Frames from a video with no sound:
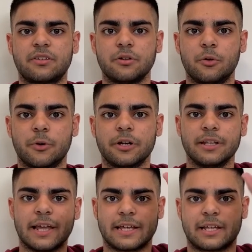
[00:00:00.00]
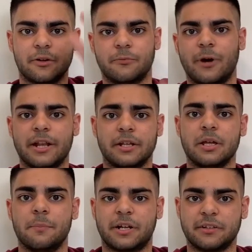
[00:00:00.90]
to a word like
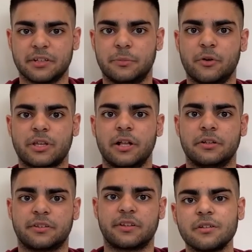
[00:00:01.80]
red, because they're both colors.